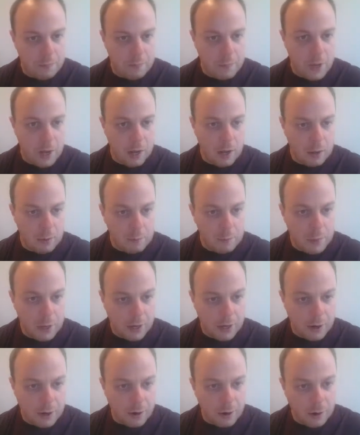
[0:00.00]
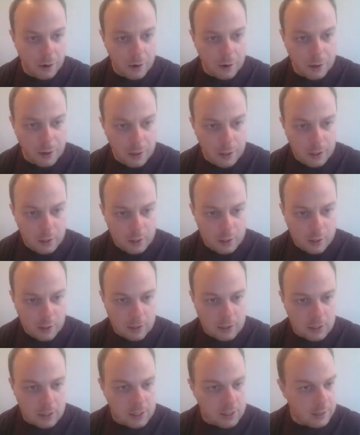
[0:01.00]
pickguard. It's got the
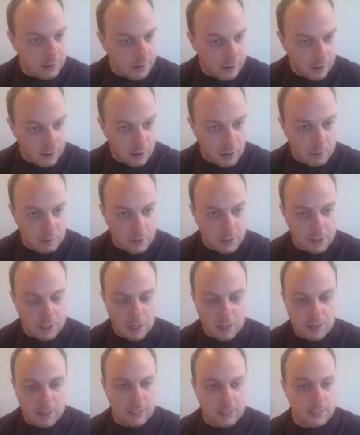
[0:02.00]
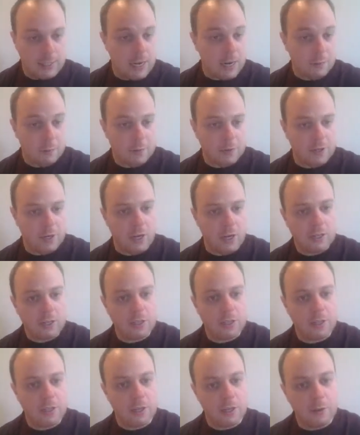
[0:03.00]
serial number. It's got the exact production
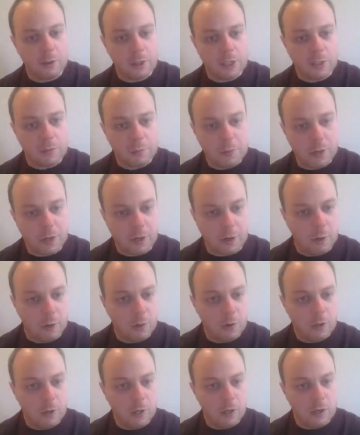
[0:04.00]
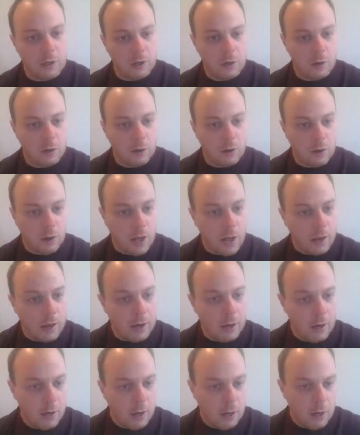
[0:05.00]
year, which is pretty cool. You can Google that.
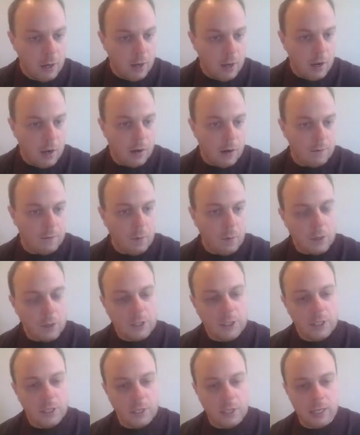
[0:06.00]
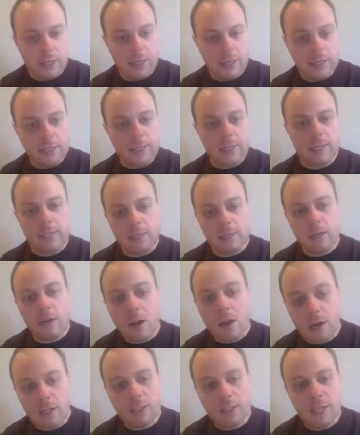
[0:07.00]
Unfortunately, this is not
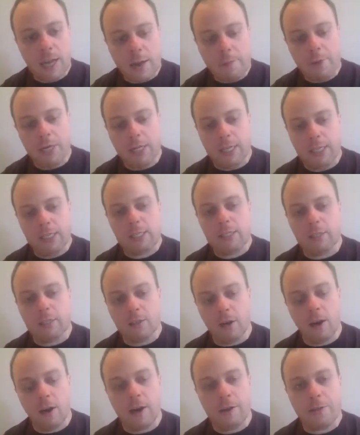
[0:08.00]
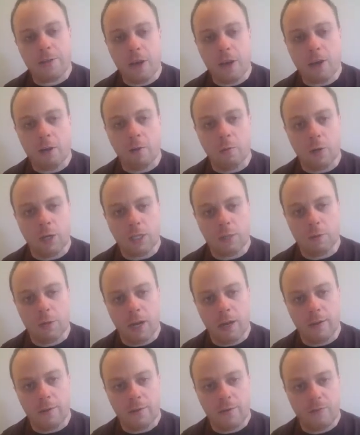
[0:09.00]
a Japanese guitar. I thought it was when
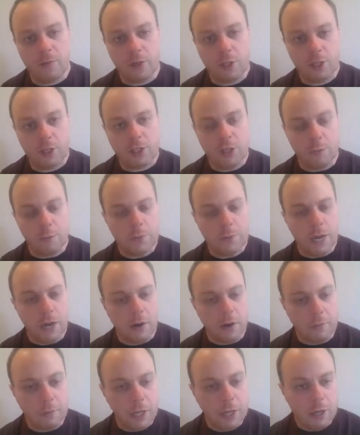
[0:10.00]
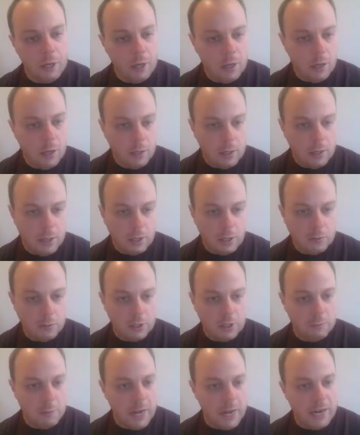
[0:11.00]
it first jumped out at me. This one's
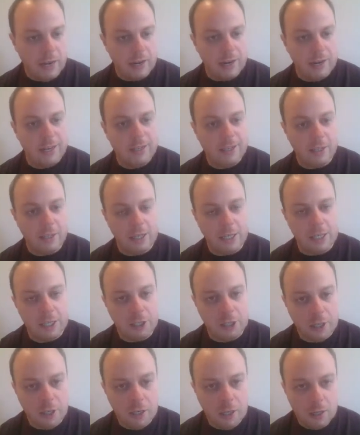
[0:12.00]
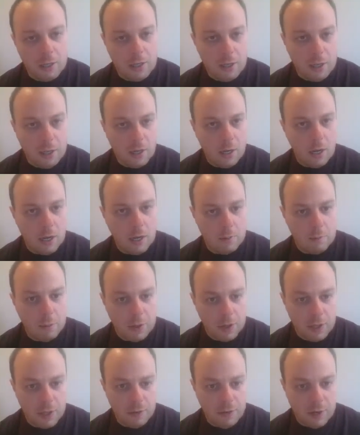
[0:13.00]
made in Indonesia. I
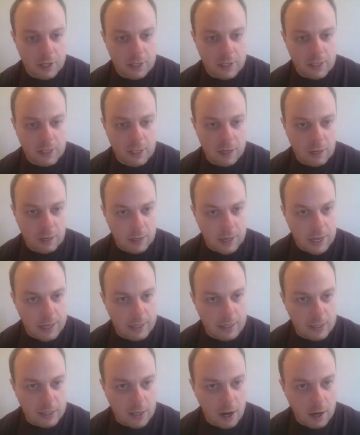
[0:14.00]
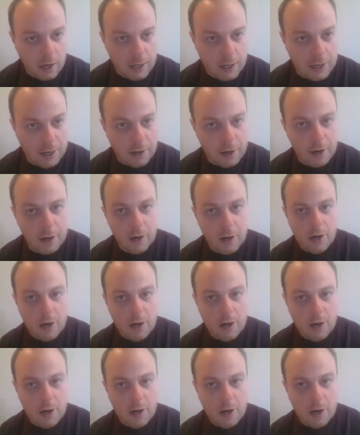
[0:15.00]
believe you can see on the headstock here.